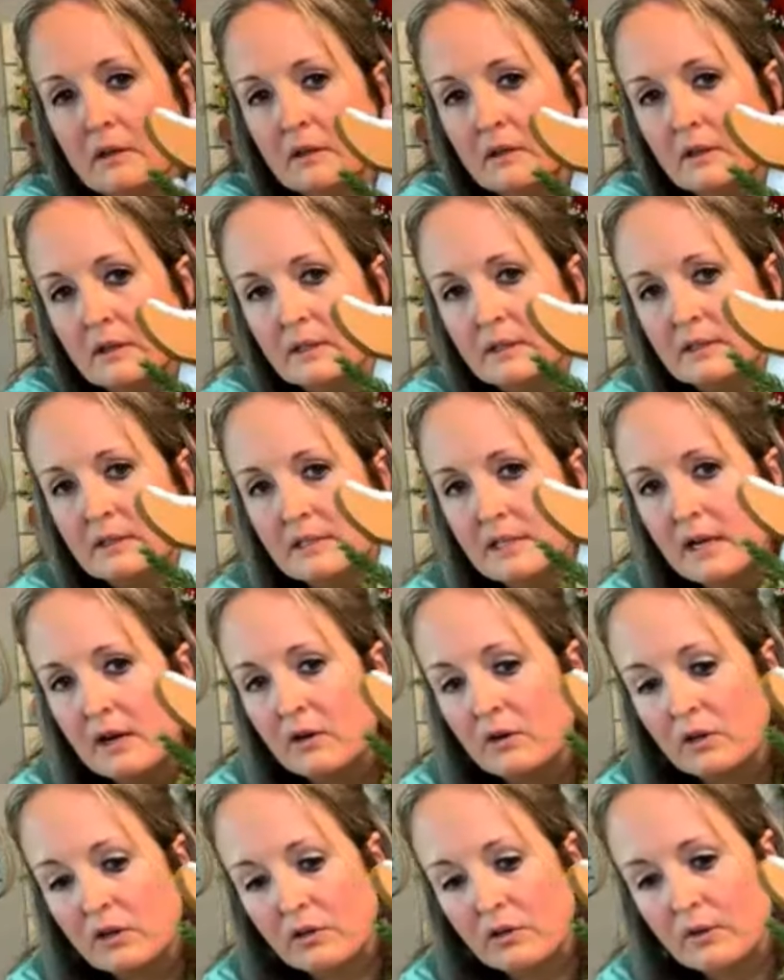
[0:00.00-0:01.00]
can see how
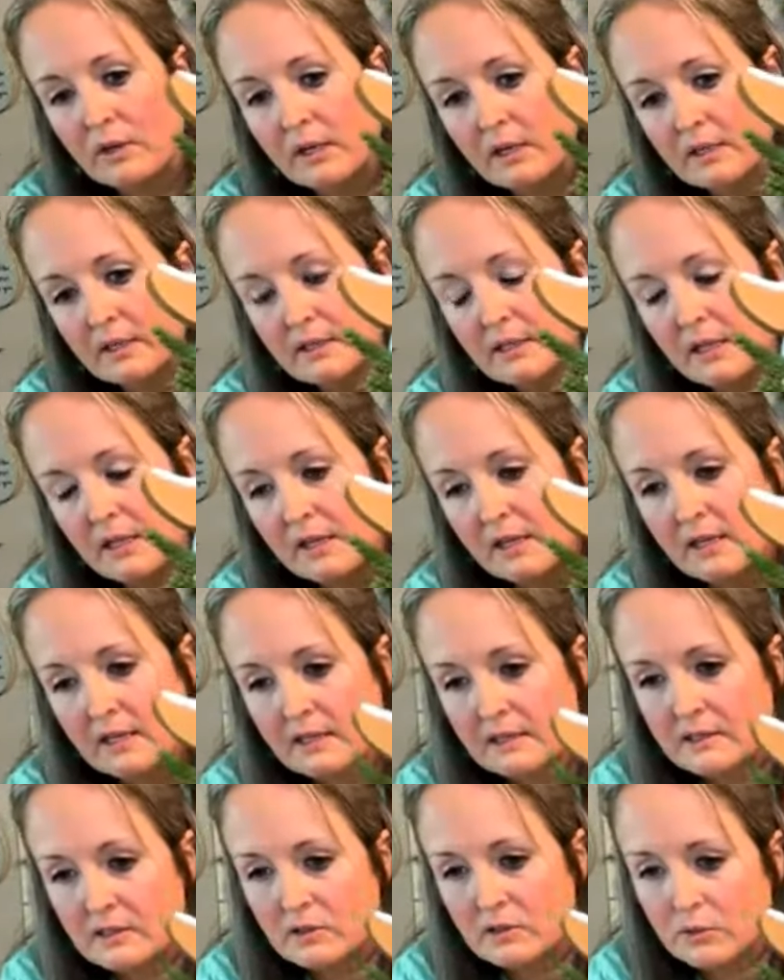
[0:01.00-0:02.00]
cute he is. I think he's
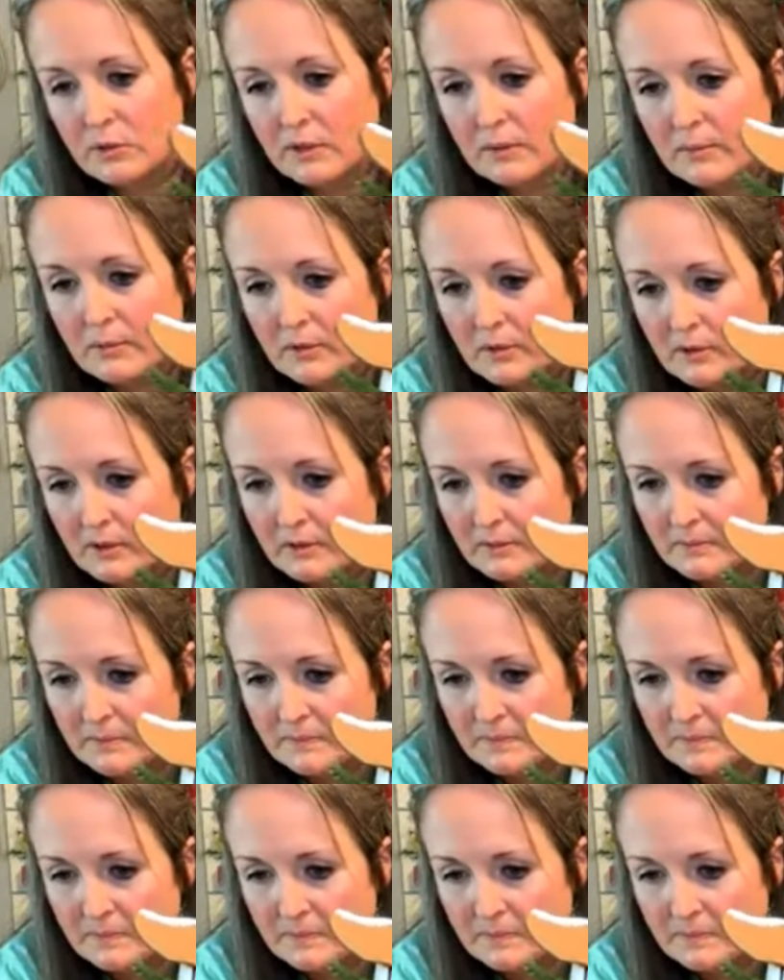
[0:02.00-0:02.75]
adorable.